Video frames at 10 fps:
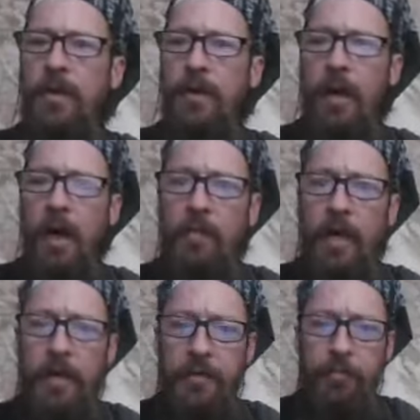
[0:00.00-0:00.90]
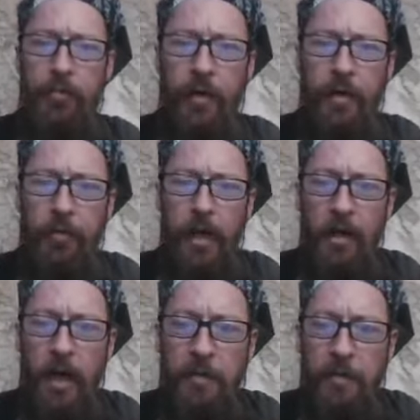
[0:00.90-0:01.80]
you know, I'm at the point in my
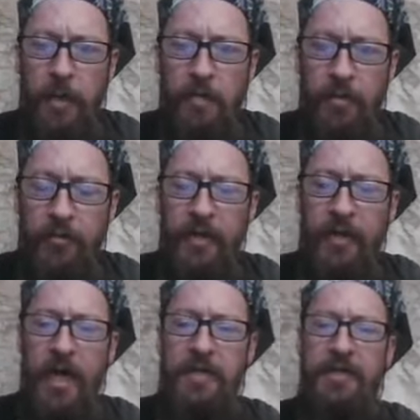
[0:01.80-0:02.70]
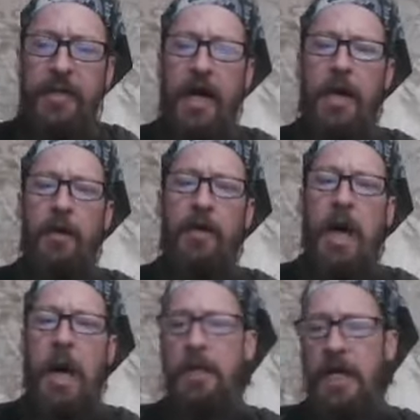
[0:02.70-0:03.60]
life where I've been realizing I don't
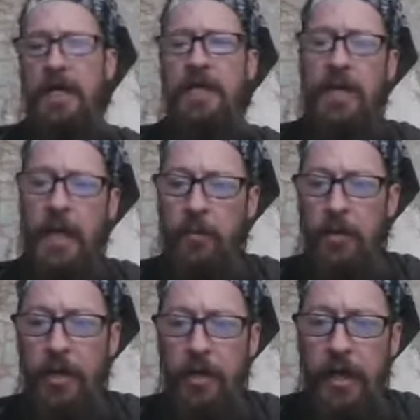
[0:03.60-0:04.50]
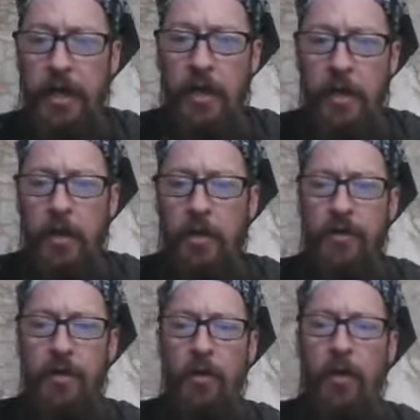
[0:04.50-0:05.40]
have anything really.
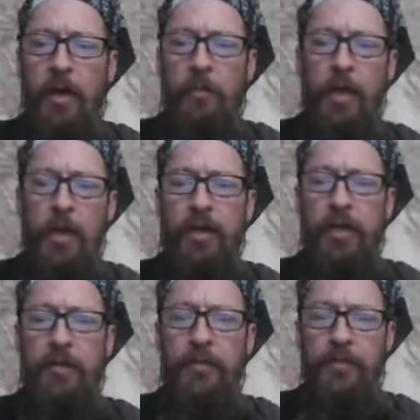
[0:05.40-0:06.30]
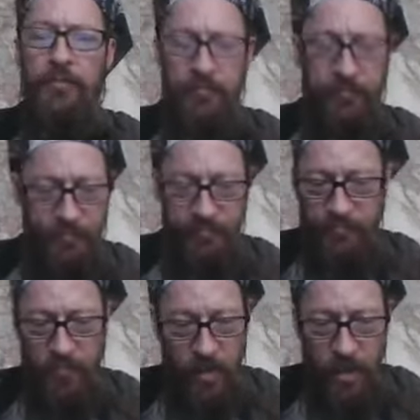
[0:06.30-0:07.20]
You know, um, I mean,
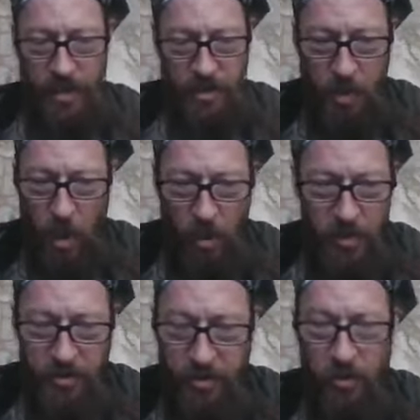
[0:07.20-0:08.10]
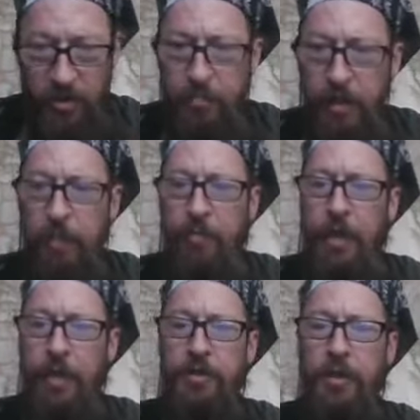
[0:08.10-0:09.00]
as far as, you know, in the big
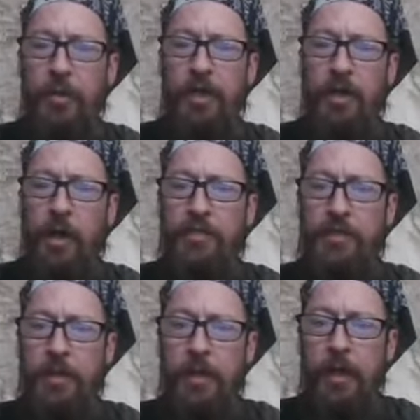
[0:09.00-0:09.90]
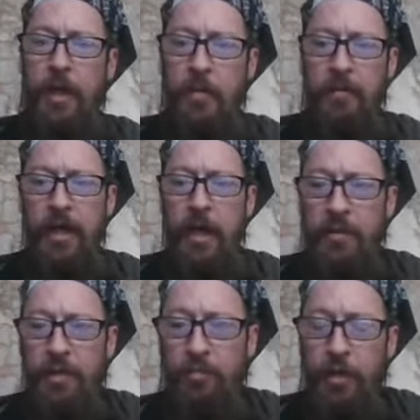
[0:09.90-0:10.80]
picture when it comes to being
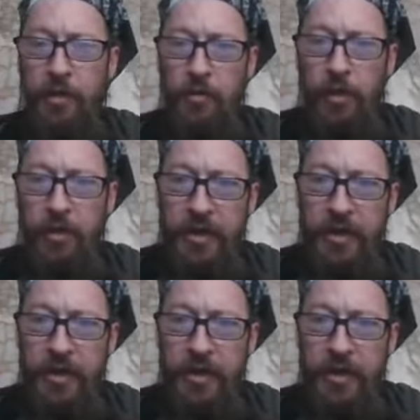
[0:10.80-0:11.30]
able to play the